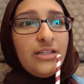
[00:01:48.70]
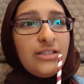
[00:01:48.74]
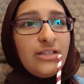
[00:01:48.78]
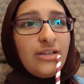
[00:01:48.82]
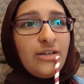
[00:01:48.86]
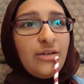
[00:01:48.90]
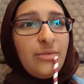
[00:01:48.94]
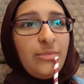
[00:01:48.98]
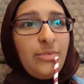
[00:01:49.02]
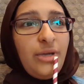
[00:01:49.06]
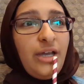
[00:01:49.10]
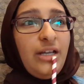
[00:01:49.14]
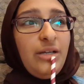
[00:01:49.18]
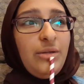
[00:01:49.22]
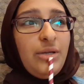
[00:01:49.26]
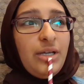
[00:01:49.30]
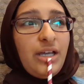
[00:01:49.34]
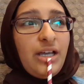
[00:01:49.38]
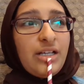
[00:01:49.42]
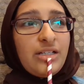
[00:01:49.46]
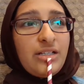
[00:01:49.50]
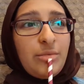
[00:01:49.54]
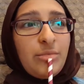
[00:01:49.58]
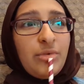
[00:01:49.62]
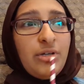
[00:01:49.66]
So, but anyway
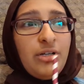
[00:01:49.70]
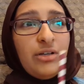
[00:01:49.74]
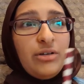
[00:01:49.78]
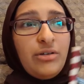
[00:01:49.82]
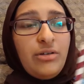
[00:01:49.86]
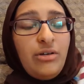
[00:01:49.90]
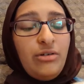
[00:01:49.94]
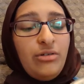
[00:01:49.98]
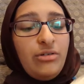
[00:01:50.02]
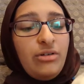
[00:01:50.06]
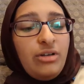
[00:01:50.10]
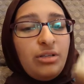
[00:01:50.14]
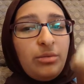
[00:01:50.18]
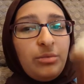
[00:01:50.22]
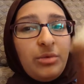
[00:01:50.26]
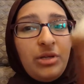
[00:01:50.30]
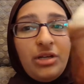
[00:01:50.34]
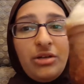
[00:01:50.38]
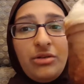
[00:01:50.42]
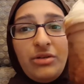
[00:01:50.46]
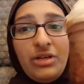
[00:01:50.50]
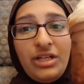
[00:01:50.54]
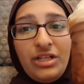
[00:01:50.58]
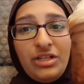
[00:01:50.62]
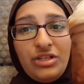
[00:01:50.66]
guys, I'm gonna go, so I'm
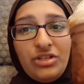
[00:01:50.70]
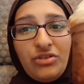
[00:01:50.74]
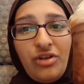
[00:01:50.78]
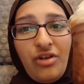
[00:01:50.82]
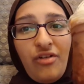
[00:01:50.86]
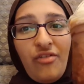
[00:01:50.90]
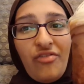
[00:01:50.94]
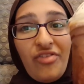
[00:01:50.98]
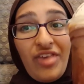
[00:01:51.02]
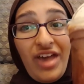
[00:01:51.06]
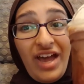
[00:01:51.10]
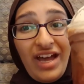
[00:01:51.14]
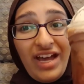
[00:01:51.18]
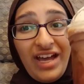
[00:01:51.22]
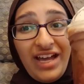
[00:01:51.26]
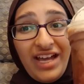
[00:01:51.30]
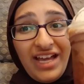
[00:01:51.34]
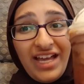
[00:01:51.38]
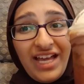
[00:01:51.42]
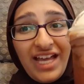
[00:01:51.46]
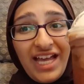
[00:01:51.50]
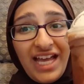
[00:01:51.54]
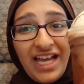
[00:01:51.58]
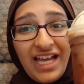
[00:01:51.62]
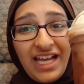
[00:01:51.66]
gonna go ahead and do
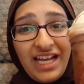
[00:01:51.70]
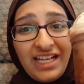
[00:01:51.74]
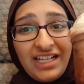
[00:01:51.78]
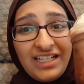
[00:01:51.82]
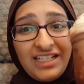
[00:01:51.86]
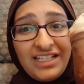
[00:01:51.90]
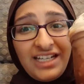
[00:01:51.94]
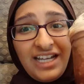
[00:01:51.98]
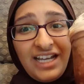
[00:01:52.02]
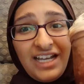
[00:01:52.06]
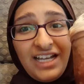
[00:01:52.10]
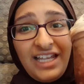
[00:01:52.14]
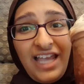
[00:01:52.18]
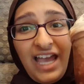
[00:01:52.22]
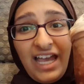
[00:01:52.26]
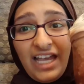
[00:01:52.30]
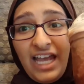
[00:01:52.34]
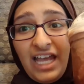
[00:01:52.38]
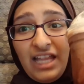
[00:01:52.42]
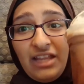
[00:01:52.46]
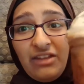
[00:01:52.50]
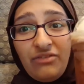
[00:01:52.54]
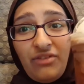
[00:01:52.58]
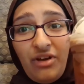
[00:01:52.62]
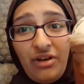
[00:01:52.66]
that. And yeah,
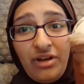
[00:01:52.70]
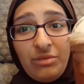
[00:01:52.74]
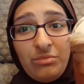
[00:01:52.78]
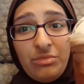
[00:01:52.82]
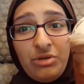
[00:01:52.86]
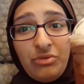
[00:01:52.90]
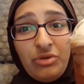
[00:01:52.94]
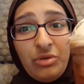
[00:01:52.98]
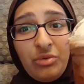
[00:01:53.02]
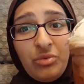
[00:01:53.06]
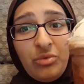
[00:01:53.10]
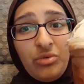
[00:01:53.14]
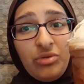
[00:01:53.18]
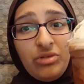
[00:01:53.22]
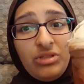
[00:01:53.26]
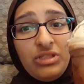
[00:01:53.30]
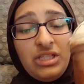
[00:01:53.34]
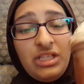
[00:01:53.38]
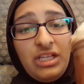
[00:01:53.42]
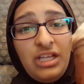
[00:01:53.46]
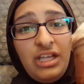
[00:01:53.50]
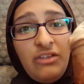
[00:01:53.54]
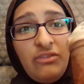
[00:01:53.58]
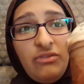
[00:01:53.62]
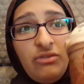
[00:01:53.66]
get the very new rewards
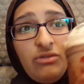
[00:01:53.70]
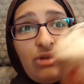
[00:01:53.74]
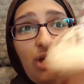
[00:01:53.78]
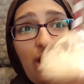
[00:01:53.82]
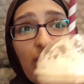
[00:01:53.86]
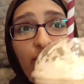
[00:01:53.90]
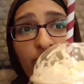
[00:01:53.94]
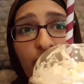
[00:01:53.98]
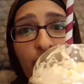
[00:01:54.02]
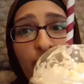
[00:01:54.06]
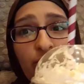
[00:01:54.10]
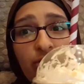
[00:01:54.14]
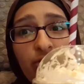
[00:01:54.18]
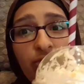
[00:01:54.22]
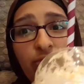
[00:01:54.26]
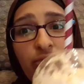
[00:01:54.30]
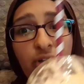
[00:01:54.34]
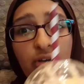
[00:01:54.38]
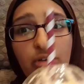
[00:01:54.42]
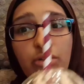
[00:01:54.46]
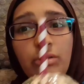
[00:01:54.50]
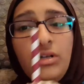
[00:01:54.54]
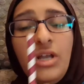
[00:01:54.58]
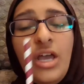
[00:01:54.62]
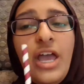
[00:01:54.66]
if you have a
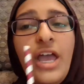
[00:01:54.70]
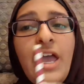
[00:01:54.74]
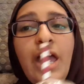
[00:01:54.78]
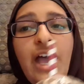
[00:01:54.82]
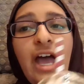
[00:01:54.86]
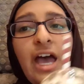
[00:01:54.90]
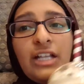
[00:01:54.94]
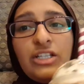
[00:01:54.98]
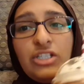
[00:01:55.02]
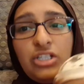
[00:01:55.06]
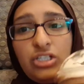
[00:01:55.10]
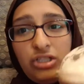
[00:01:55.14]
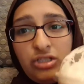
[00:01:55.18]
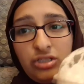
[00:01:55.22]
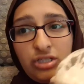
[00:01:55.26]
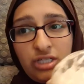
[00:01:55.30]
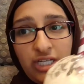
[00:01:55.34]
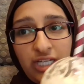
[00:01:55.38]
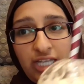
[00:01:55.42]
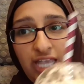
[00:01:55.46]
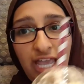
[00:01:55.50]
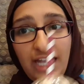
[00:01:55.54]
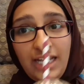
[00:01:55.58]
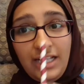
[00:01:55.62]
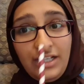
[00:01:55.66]
phone, so you
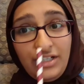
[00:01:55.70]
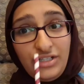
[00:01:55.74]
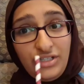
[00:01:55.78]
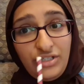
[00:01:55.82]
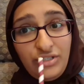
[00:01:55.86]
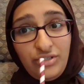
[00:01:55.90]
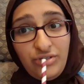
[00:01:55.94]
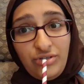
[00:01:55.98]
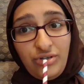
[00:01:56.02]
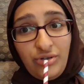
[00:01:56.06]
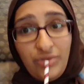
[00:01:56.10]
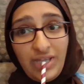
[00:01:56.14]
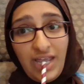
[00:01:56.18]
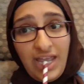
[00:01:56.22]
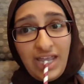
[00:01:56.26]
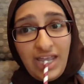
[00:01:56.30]
can get it too.